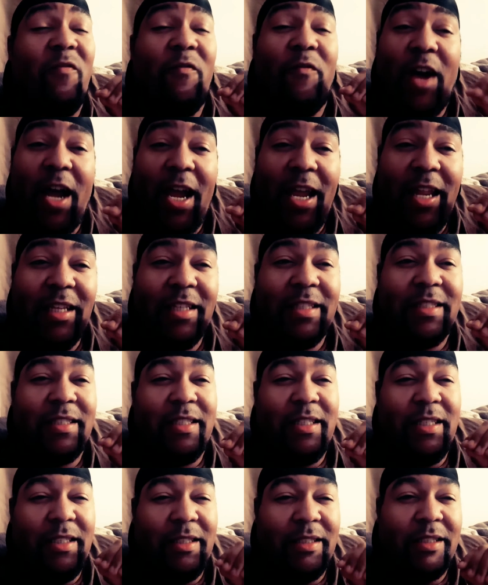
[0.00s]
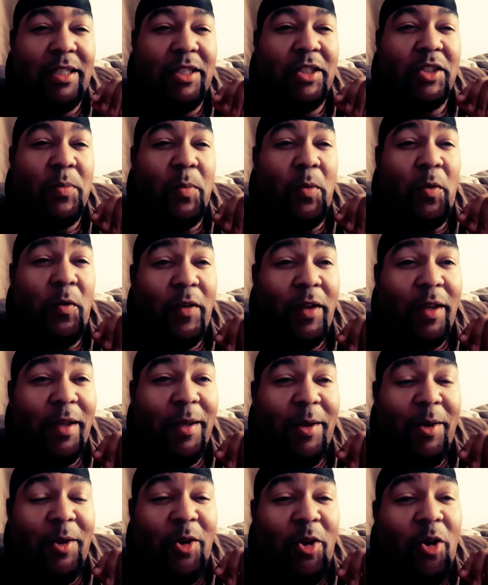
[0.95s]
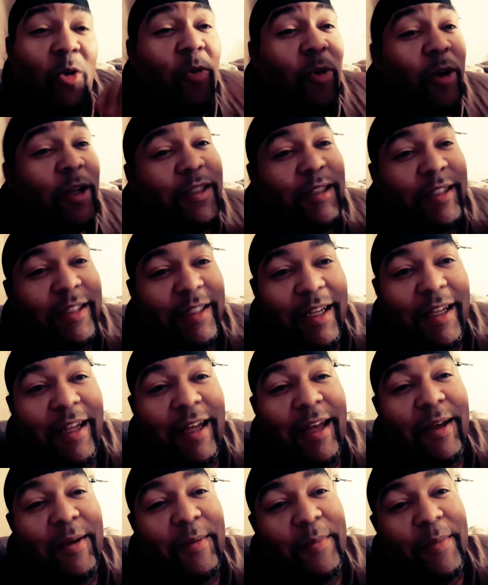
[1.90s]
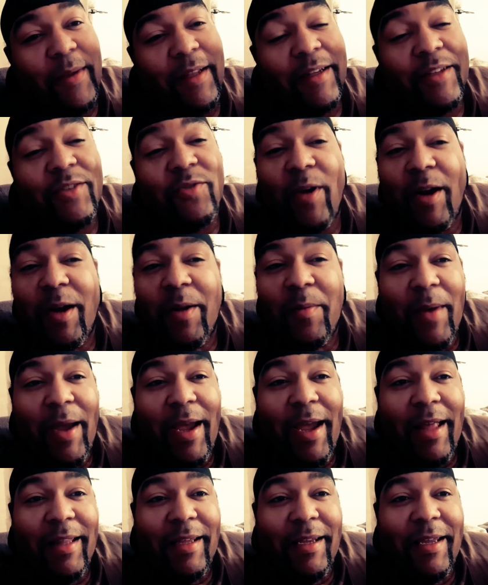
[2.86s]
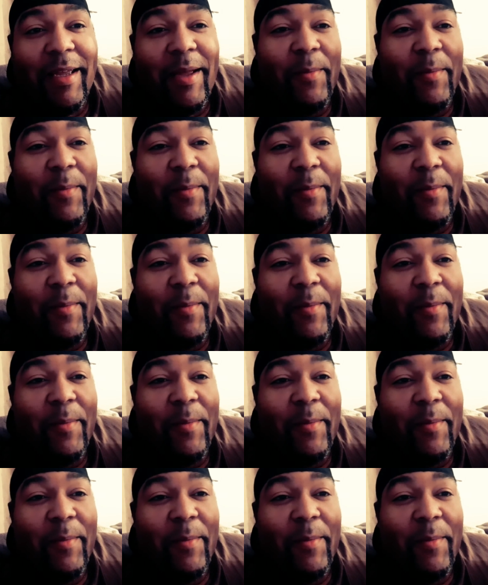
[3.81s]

violent scenes in this movie, which I mean, it's right up my alley.